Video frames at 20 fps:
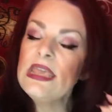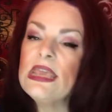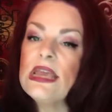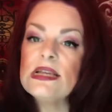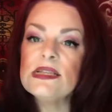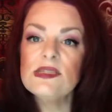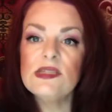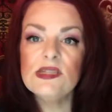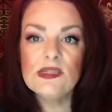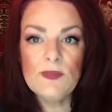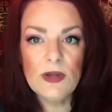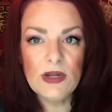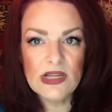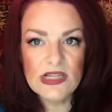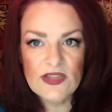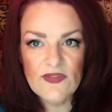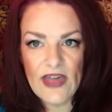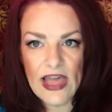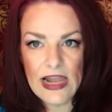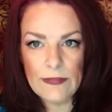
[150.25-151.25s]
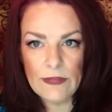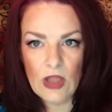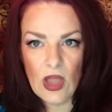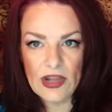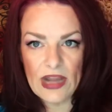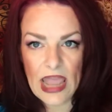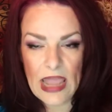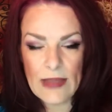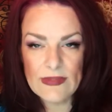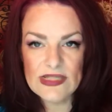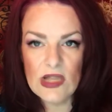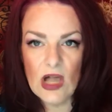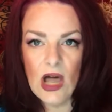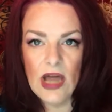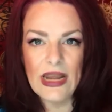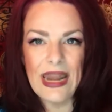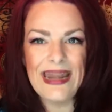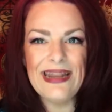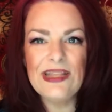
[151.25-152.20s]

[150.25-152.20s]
yes, this book is available on Amazon,